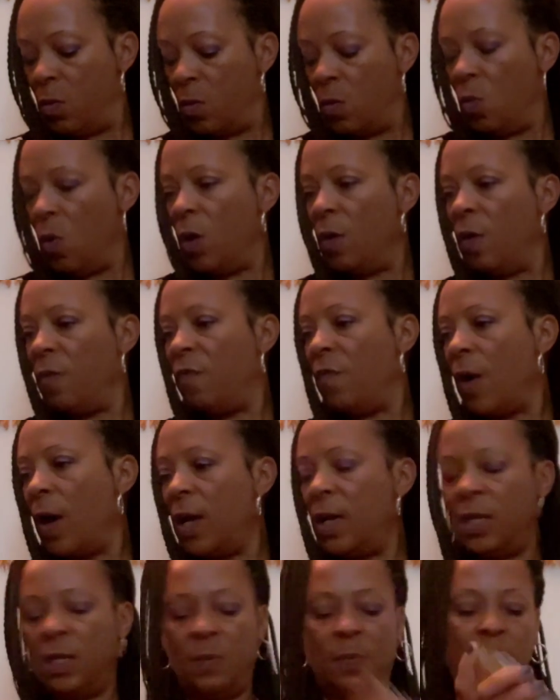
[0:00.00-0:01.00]
One
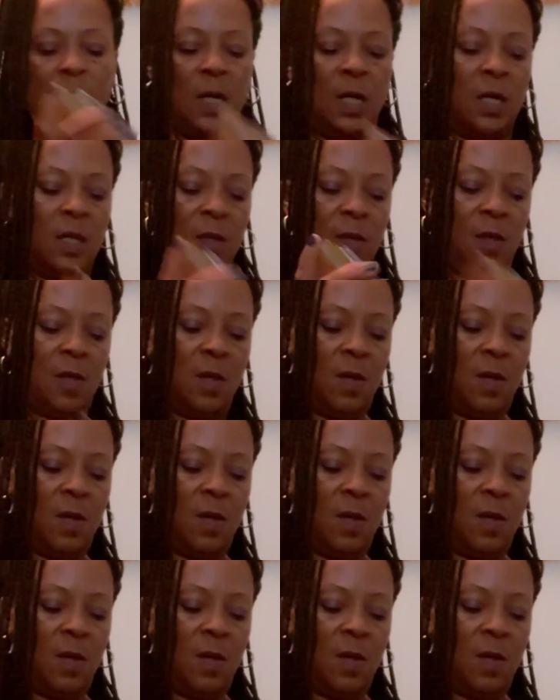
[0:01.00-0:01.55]
advice, please.